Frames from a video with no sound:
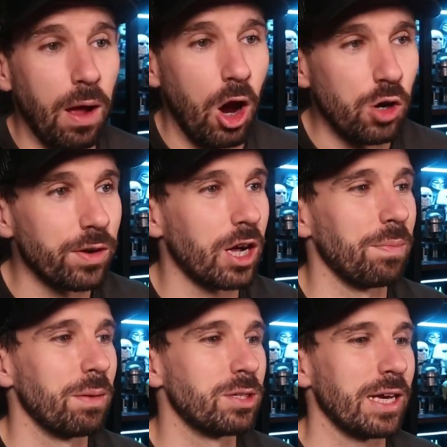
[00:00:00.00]
overcome
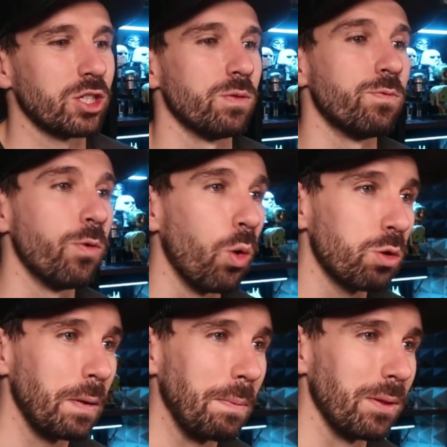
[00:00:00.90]
the objection and force
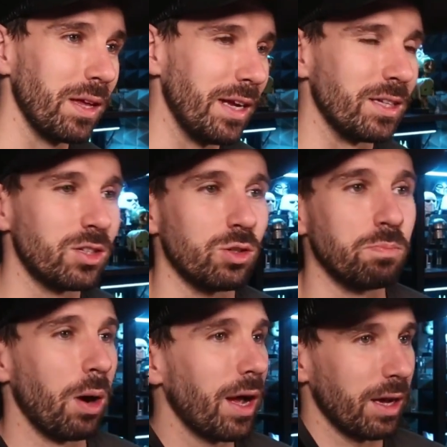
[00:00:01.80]
people into
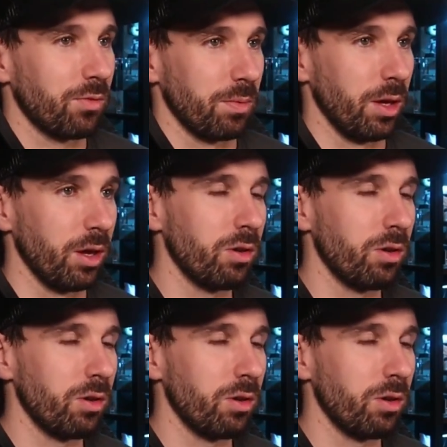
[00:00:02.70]
buying from you.